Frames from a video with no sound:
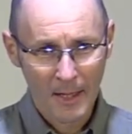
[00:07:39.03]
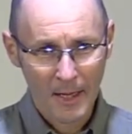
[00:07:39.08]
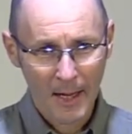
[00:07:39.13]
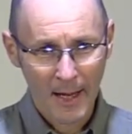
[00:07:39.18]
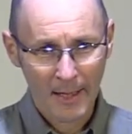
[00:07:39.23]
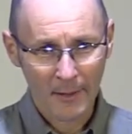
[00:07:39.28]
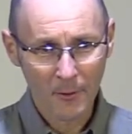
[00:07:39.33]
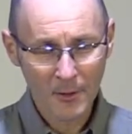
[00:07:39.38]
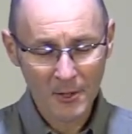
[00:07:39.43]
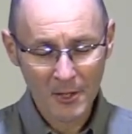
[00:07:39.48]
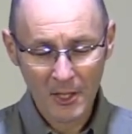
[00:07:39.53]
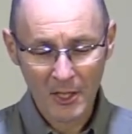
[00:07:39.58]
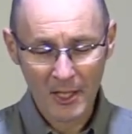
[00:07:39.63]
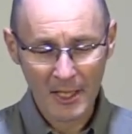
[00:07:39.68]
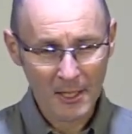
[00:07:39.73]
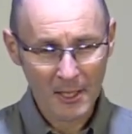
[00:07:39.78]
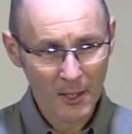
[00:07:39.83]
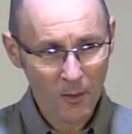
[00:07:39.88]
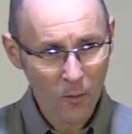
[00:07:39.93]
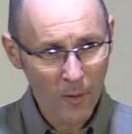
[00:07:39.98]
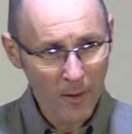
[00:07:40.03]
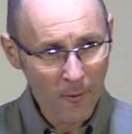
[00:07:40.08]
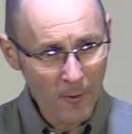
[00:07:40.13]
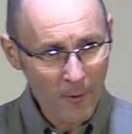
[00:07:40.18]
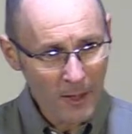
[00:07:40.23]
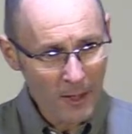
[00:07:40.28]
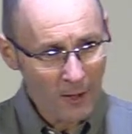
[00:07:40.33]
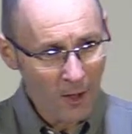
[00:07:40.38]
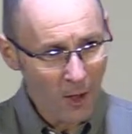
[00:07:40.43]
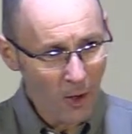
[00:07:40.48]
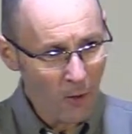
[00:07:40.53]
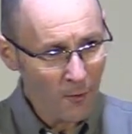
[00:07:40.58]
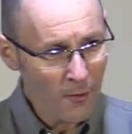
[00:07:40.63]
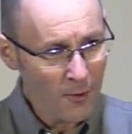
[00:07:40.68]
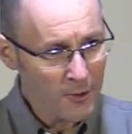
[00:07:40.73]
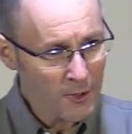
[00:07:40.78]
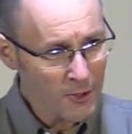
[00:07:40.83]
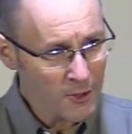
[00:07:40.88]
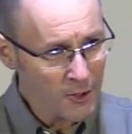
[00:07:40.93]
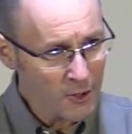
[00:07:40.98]
And I want to suggest that when we can hold
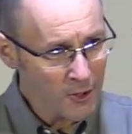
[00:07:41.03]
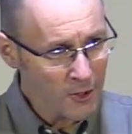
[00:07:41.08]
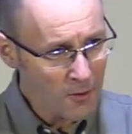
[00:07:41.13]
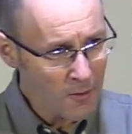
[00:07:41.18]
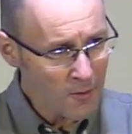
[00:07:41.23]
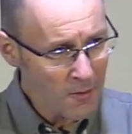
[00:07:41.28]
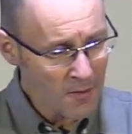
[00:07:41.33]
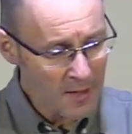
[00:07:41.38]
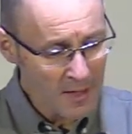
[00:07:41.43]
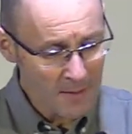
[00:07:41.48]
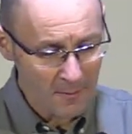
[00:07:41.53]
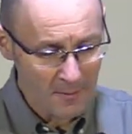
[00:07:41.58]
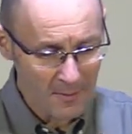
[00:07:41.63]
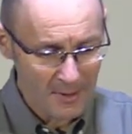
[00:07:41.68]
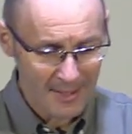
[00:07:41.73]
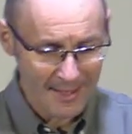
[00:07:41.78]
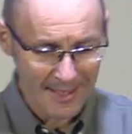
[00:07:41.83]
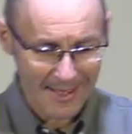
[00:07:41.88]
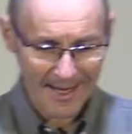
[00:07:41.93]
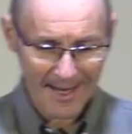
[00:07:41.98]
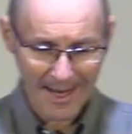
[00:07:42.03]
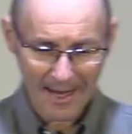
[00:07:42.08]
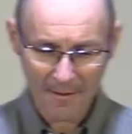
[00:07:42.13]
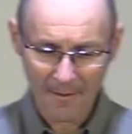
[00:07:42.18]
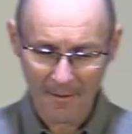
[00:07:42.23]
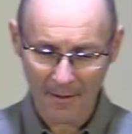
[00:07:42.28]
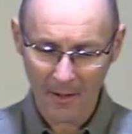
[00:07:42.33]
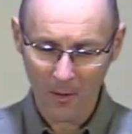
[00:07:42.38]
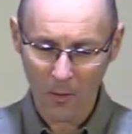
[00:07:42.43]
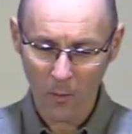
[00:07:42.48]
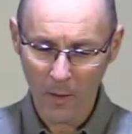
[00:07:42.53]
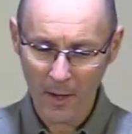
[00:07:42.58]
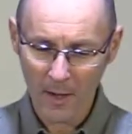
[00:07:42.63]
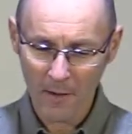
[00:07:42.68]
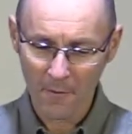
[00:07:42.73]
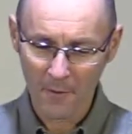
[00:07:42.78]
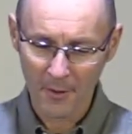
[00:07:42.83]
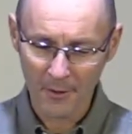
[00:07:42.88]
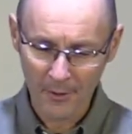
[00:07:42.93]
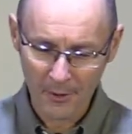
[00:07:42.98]
those two themes together, we
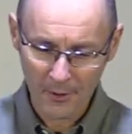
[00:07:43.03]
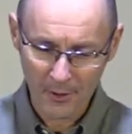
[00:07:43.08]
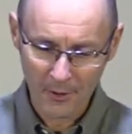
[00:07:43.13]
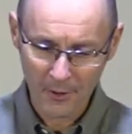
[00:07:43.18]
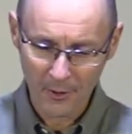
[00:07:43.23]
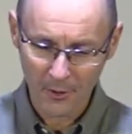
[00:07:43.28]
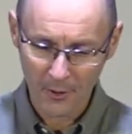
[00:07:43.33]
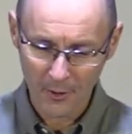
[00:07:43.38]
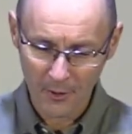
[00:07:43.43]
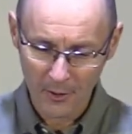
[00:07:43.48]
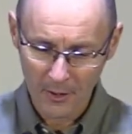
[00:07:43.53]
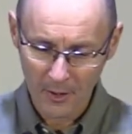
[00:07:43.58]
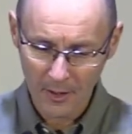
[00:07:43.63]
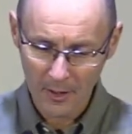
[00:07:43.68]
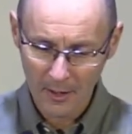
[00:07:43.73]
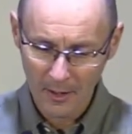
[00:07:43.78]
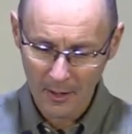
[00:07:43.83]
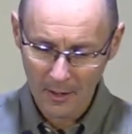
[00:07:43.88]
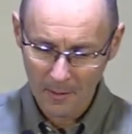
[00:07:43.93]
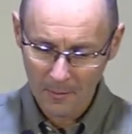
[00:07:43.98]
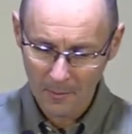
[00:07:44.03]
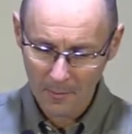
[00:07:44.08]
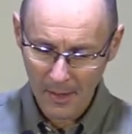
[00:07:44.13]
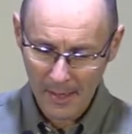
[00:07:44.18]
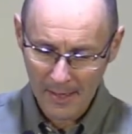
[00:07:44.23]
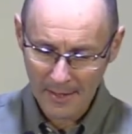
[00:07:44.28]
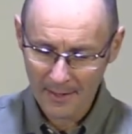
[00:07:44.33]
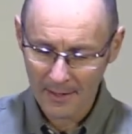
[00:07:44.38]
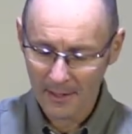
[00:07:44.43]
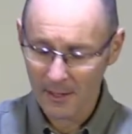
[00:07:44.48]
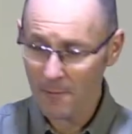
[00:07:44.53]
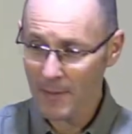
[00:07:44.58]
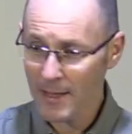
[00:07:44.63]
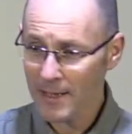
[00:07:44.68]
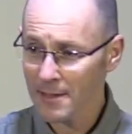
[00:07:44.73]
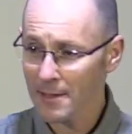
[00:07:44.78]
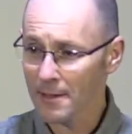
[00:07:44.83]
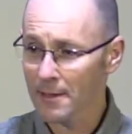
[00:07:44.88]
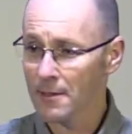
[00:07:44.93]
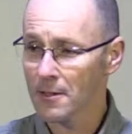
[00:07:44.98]
have understood Peter's
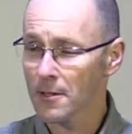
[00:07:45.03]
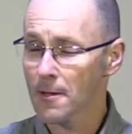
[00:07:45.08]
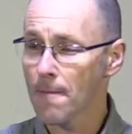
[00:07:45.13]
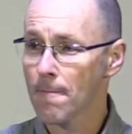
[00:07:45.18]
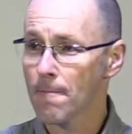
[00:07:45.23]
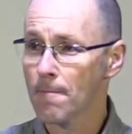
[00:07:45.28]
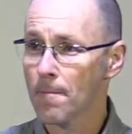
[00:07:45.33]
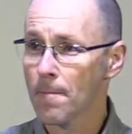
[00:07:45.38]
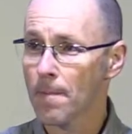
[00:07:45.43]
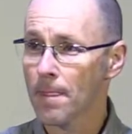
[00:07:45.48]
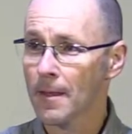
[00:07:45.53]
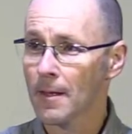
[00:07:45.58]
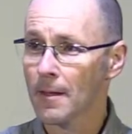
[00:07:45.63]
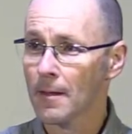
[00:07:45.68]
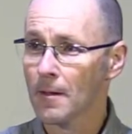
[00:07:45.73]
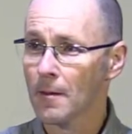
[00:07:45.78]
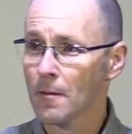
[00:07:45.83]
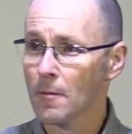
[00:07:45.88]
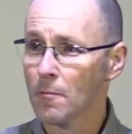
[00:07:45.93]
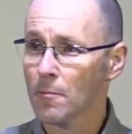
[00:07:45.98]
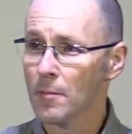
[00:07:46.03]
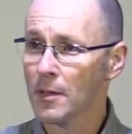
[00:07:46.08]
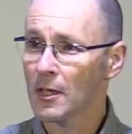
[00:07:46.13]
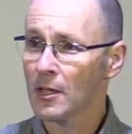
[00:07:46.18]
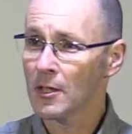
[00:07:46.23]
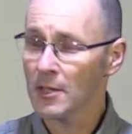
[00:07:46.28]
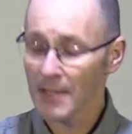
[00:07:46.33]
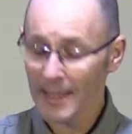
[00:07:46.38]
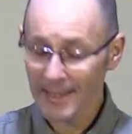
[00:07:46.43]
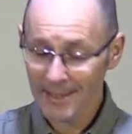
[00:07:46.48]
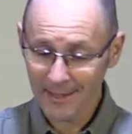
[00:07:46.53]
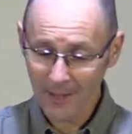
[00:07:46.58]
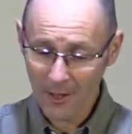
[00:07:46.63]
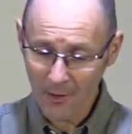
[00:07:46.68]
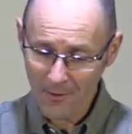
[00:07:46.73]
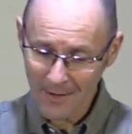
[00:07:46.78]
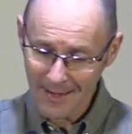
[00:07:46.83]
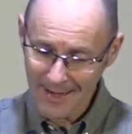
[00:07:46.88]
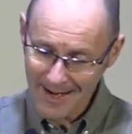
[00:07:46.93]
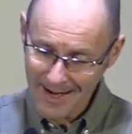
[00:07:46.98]
message. Because they
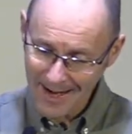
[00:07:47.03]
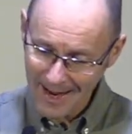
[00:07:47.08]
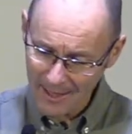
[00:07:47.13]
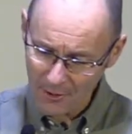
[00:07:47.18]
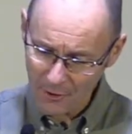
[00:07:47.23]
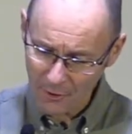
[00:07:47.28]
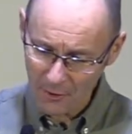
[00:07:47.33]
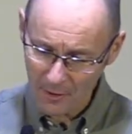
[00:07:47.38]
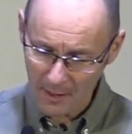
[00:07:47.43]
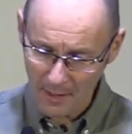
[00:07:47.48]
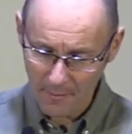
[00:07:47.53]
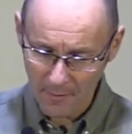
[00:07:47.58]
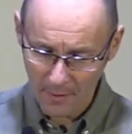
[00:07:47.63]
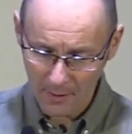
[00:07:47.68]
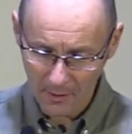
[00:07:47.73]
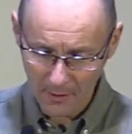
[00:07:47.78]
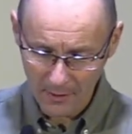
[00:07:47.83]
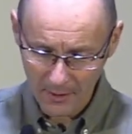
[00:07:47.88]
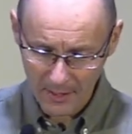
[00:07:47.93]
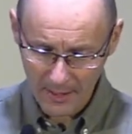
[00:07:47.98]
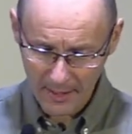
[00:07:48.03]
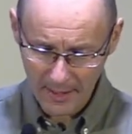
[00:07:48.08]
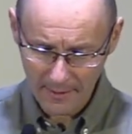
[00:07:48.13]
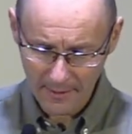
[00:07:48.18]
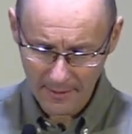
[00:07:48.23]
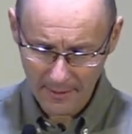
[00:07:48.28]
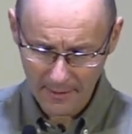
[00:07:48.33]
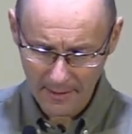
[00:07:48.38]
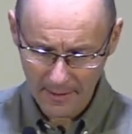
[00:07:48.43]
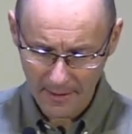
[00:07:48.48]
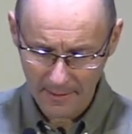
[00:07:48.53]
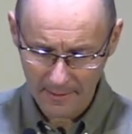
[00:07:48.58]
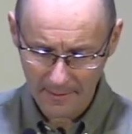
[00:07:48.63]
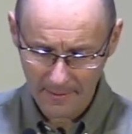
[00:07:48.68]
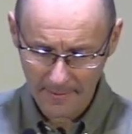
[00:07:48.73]
don't naturally belong together, do they?